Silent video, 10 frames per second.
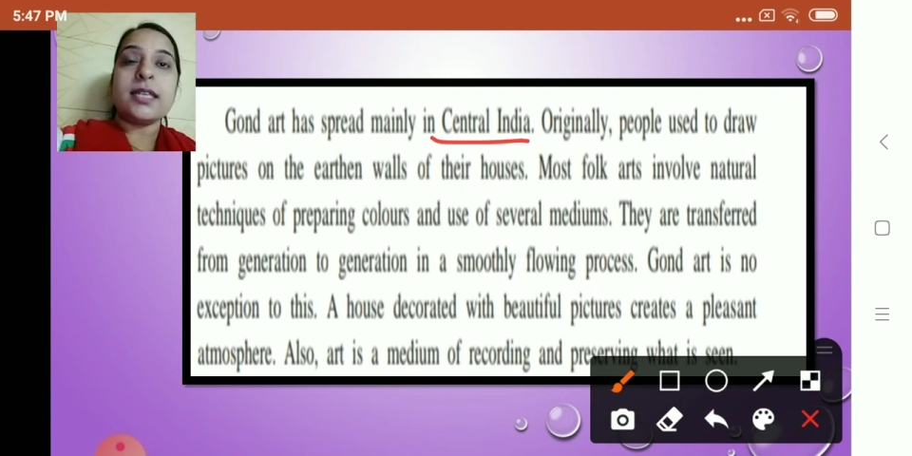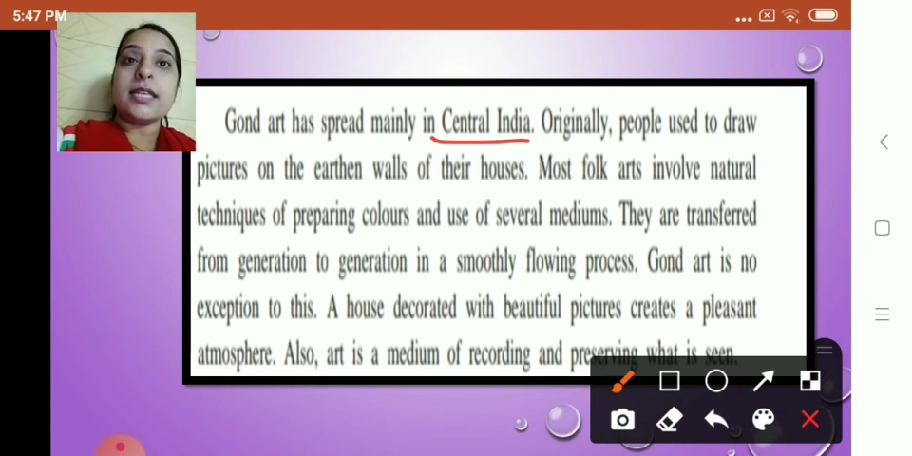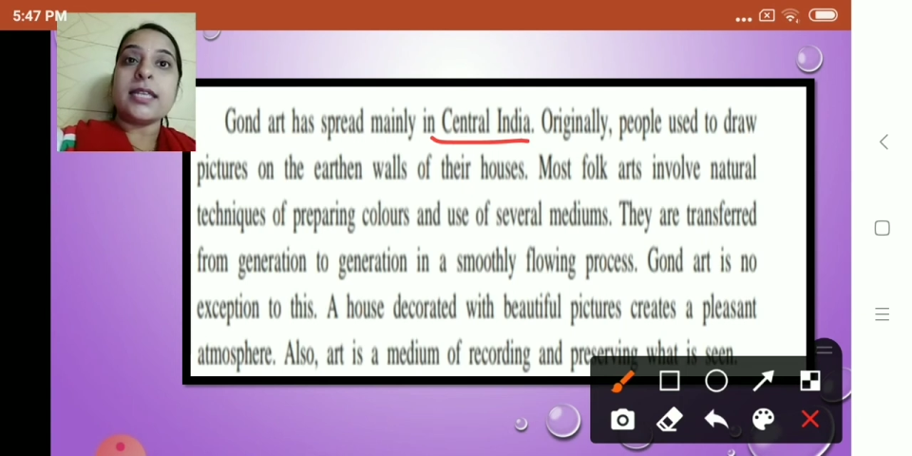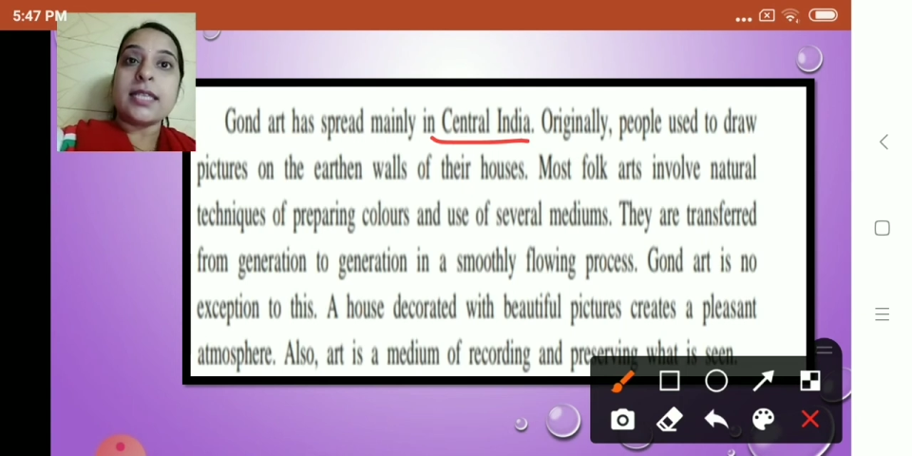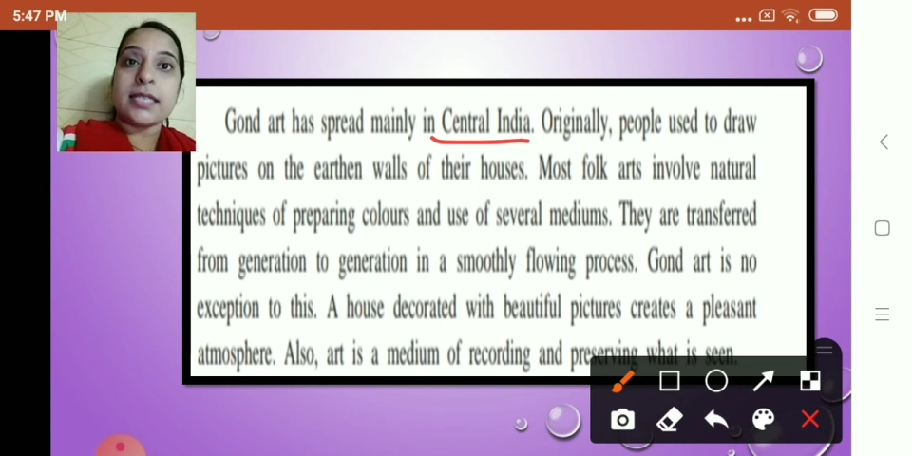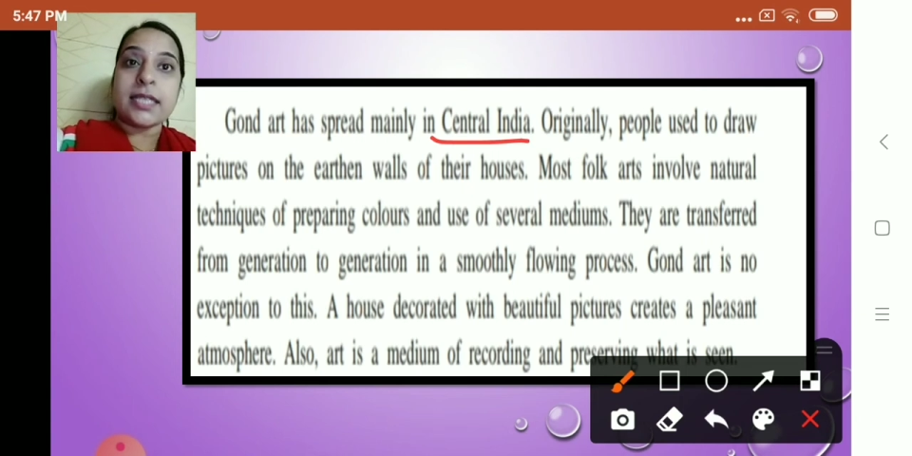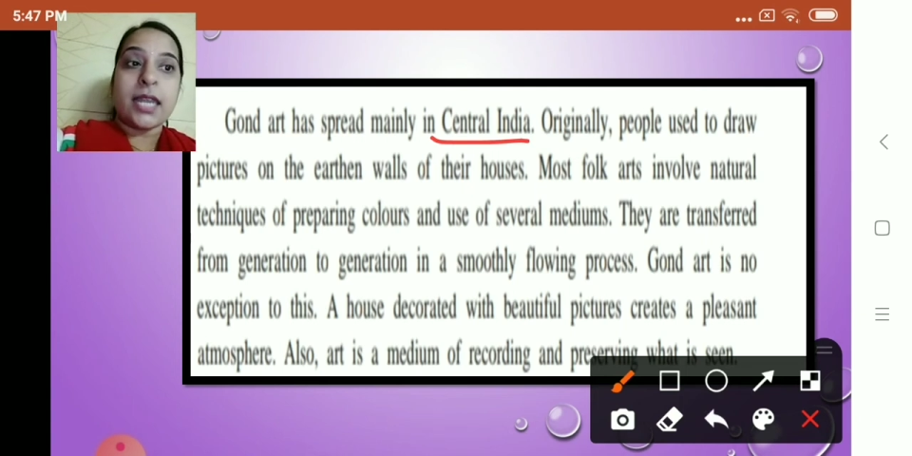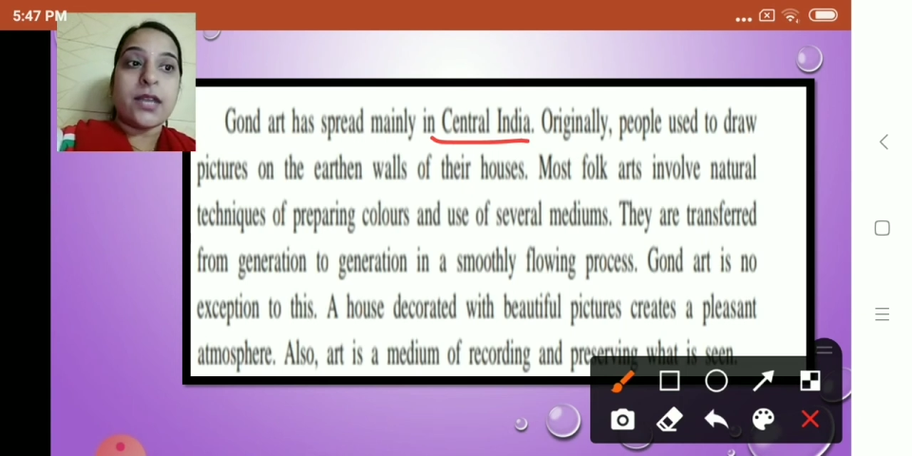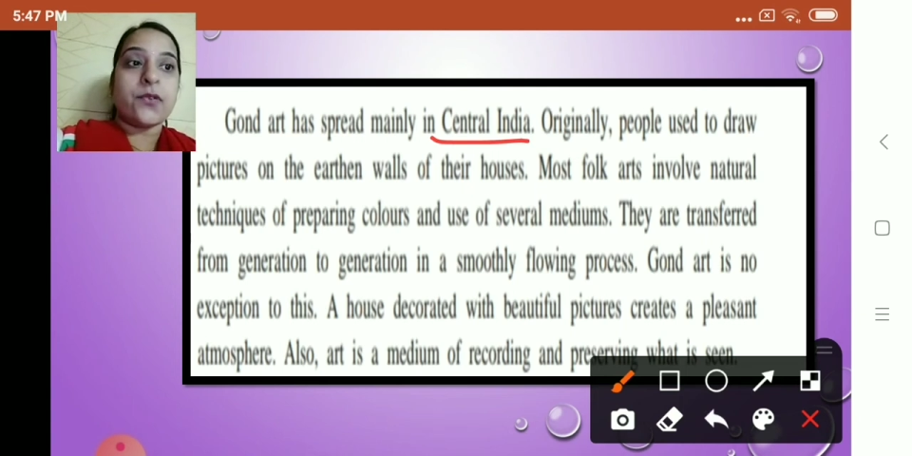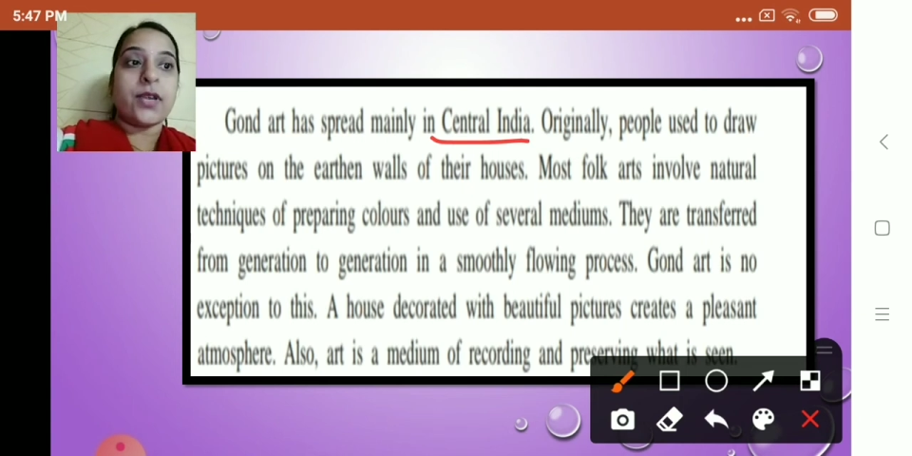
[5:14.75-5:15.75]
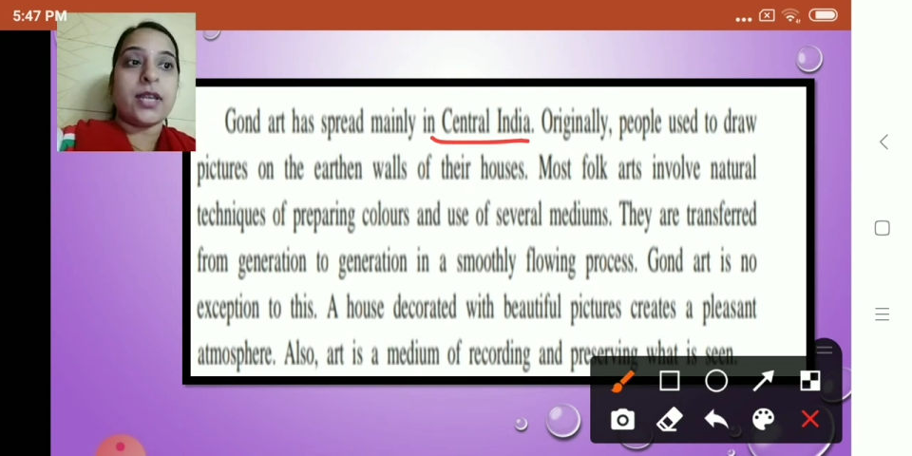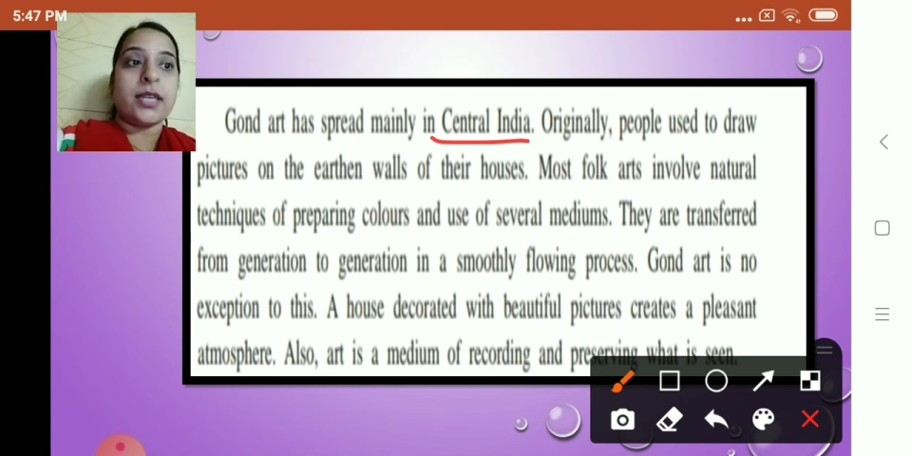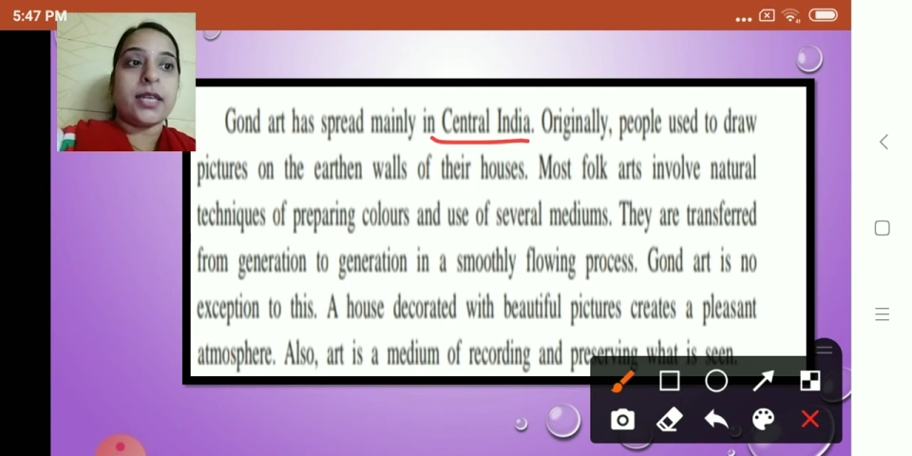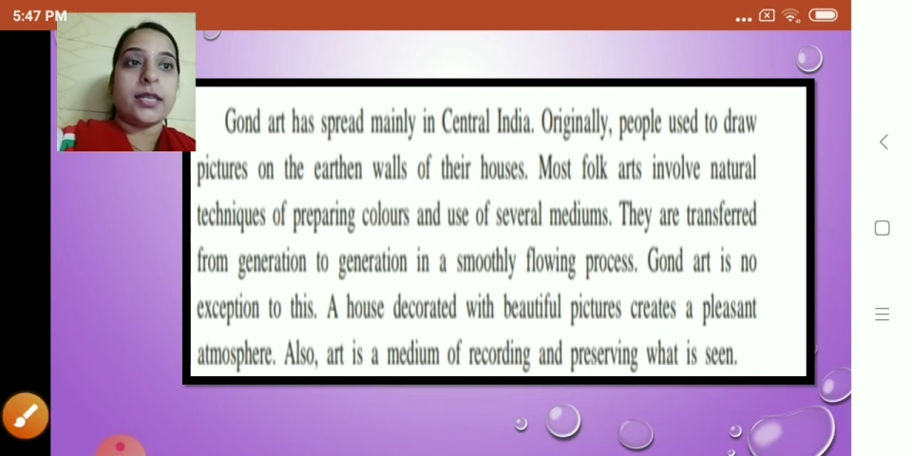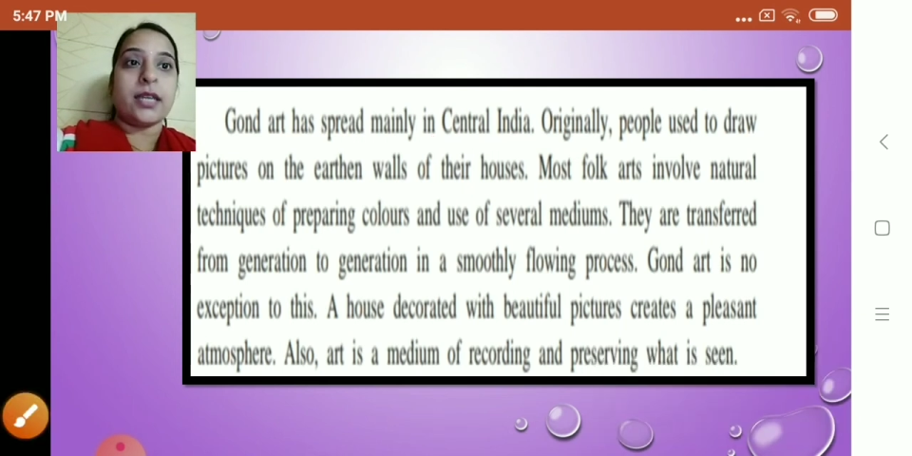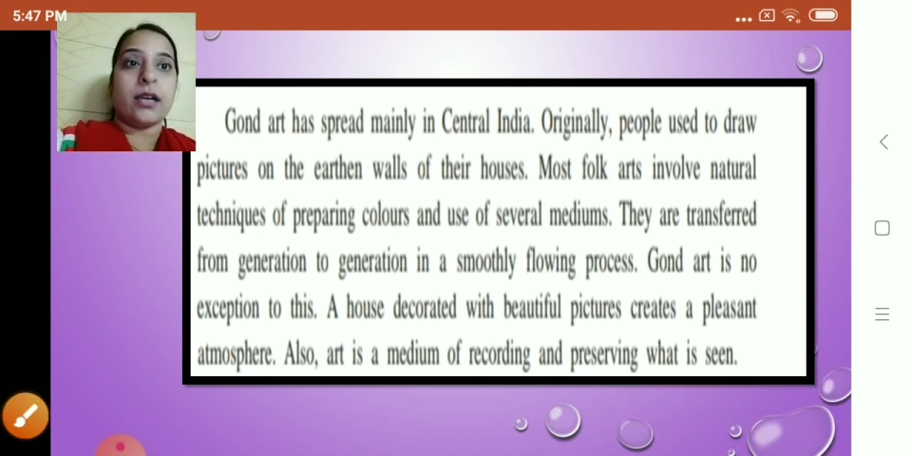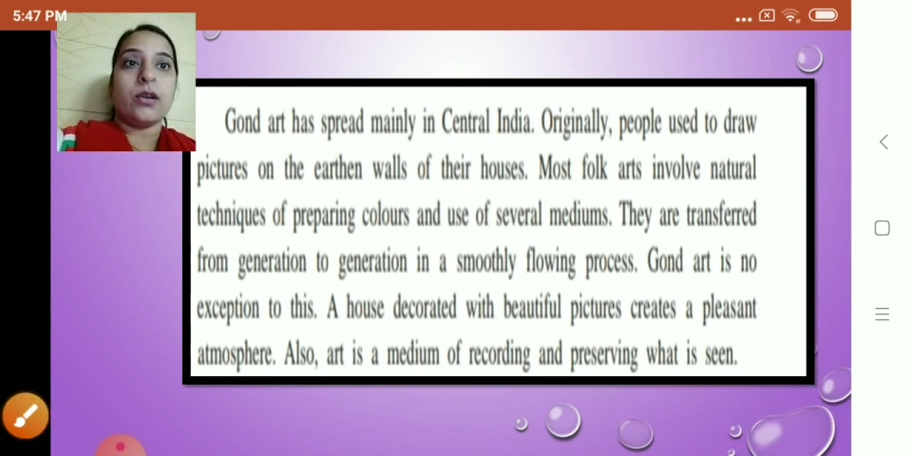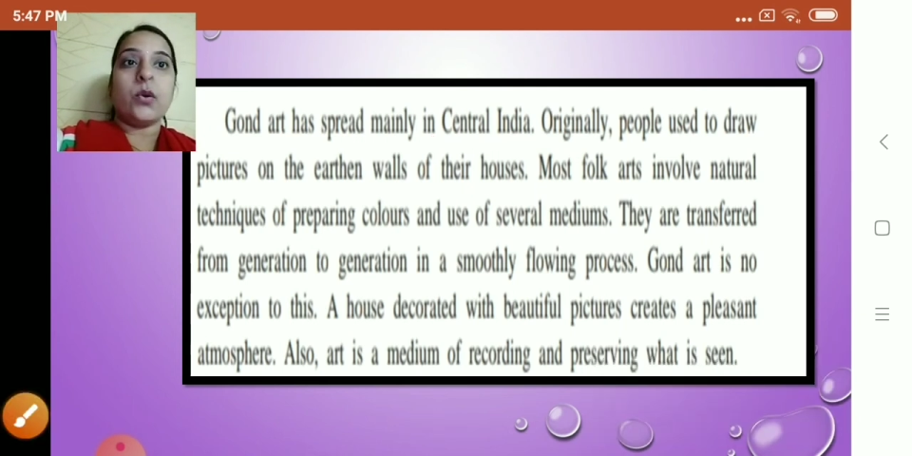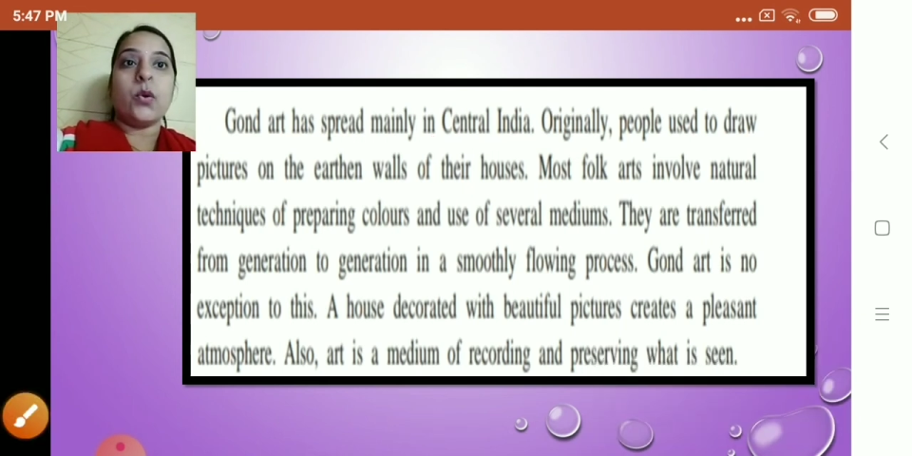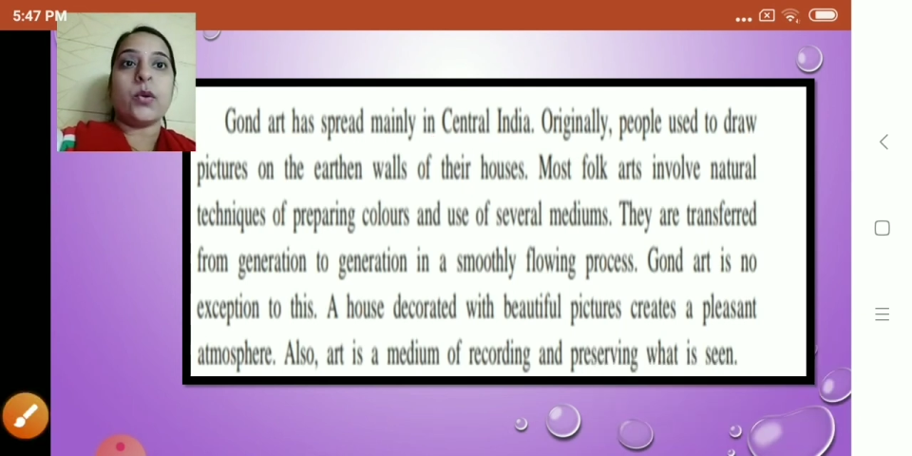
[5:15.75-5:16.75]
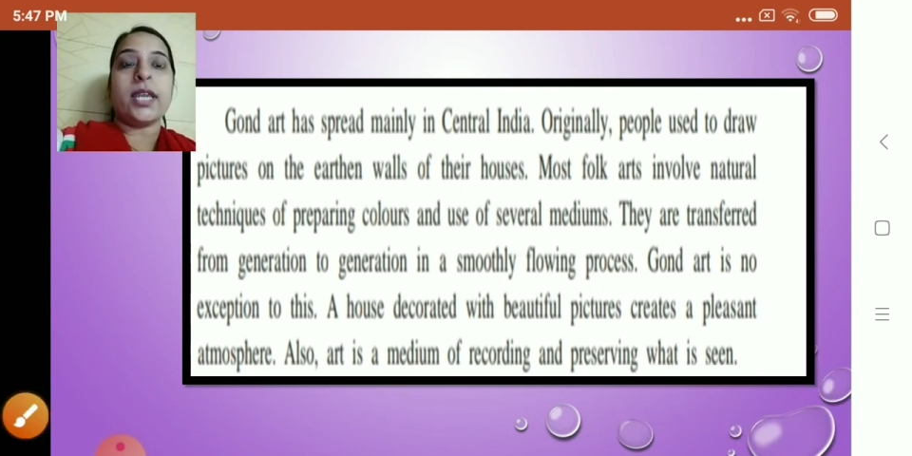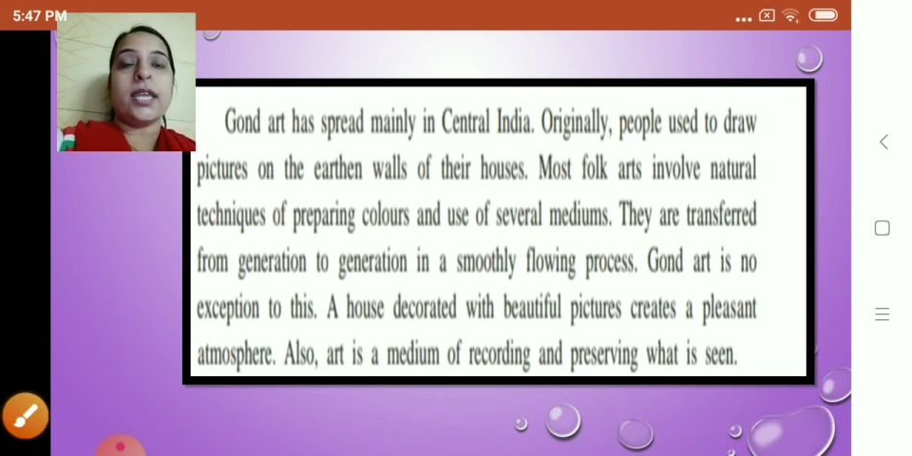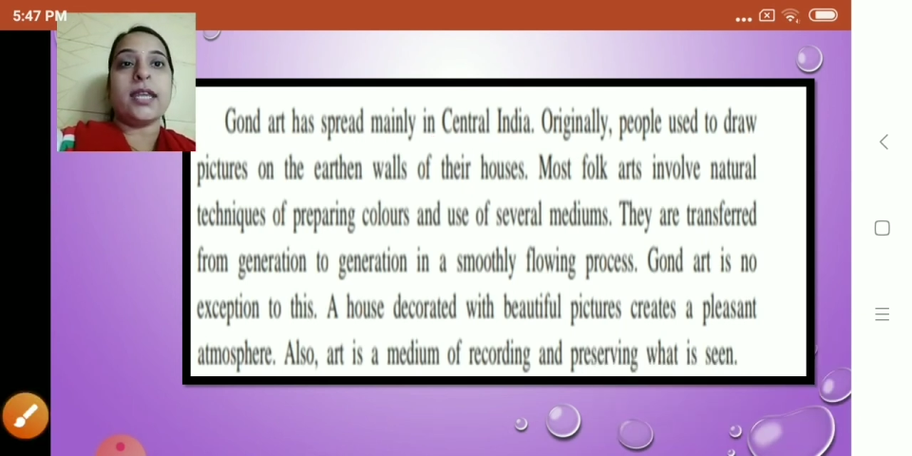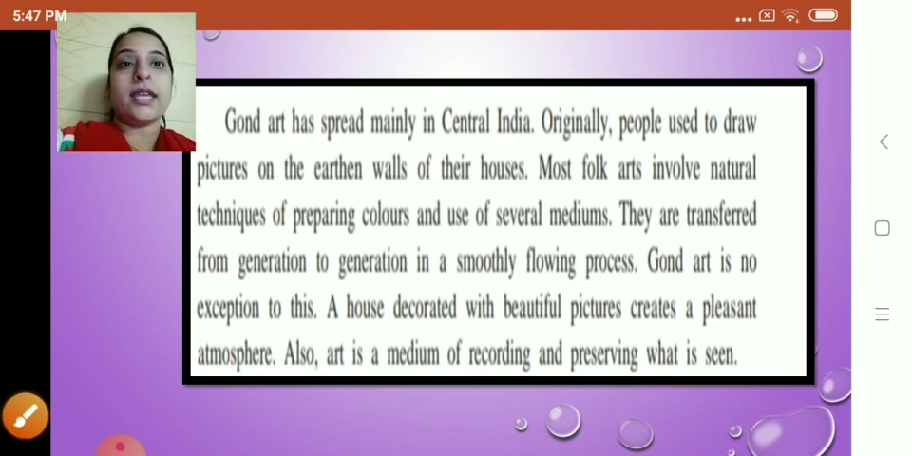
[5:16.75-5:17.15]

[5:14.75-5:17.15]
central India. Okay, it